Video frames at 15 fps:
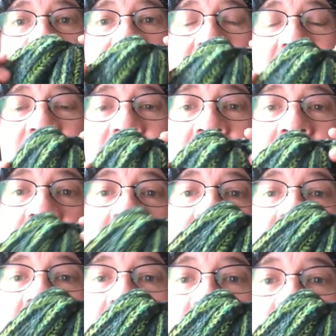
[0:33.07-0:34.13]
because
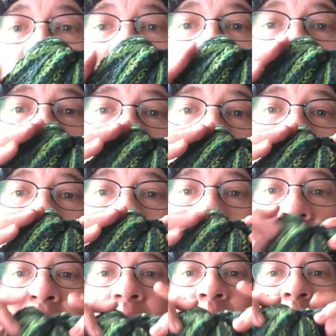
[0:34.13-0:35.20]
It'll round a little
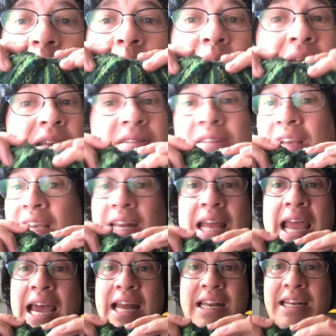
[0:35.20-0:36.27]
bit, but it's not going to
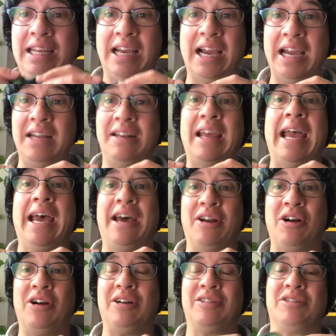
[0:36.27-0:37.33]
add any height at
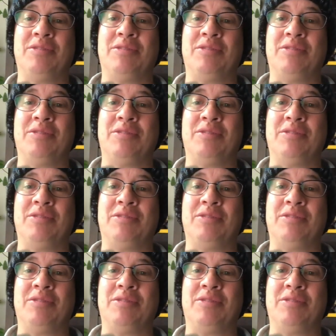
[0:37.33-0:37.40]
all.